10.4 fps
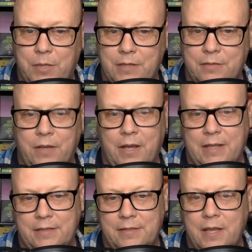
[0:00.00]
piece of
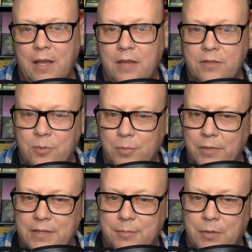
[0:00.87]
ice. Two
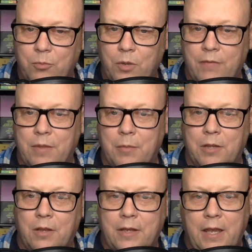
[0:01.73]
policemen, one of them a
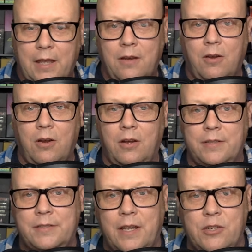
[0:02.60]
lunkhead, are
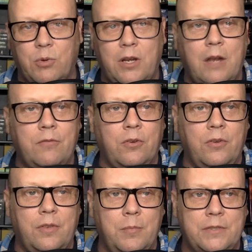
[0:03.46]
assigned to
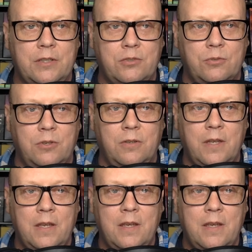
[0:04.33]
recover the missing jewel.
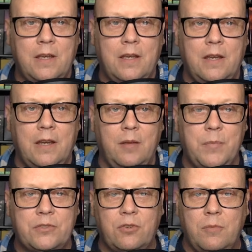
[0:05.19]

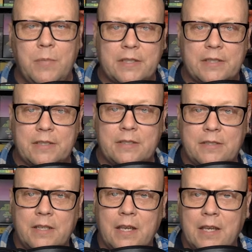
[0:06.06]
Mr. and
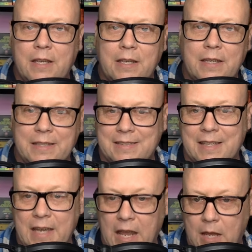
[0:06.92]
Mrs. is
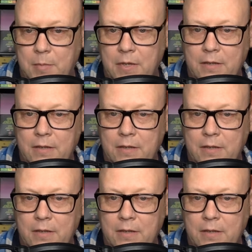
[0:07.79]
the Name,